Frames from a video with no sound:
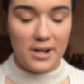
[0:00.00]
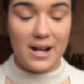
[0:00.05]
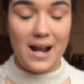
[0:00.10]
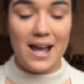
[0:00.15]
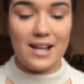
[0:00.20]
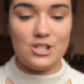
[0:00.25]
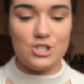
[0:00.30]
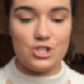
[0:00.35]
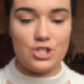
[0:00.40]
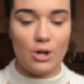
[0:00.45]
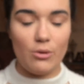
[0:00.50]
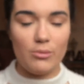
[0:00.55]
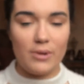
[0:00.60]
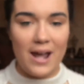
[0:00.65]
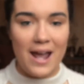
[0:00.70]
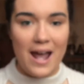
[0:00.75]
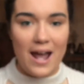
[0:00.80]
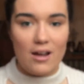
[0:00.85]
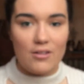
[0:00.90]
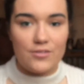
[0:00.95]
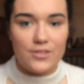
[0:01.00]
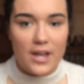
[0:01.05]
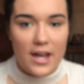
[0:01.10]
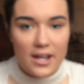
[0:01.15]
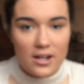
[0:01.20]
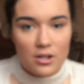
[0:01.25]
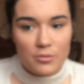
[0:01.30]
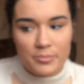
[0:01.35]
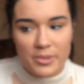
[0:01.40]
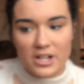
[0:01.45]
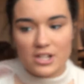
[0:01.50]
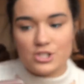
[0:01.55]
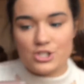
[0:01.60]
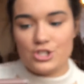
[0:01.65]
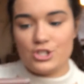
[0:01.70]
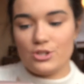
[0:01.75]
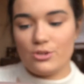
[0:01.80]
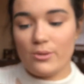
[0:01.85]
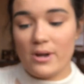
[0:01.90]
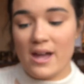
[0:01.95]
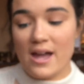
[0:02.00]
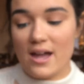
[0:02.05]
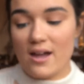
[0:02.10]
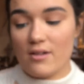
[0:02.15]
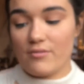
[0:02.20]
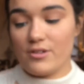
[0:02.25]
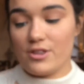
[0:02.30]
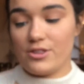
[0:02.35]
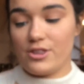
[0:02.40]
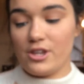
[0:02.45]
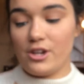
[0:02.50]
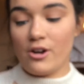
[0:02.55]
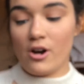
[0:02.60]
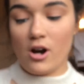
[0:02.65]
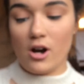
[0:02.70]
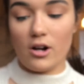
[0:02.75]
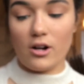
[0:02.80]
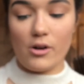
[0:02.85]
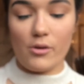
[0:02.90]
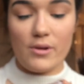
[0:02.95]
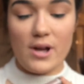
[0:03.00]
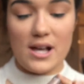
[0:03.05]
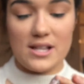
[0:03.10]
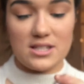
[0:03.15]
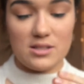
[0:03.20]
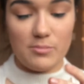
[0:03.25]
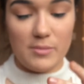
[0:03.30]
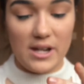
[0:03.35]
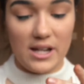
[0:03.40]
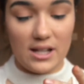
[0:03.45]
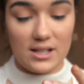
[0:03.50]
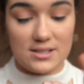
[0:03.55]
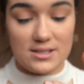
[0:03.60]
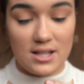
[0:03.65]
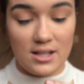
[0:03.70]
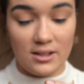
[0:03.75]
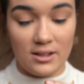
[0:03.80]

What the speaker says: and I don't have that, but I do have the Cargo Cosmetics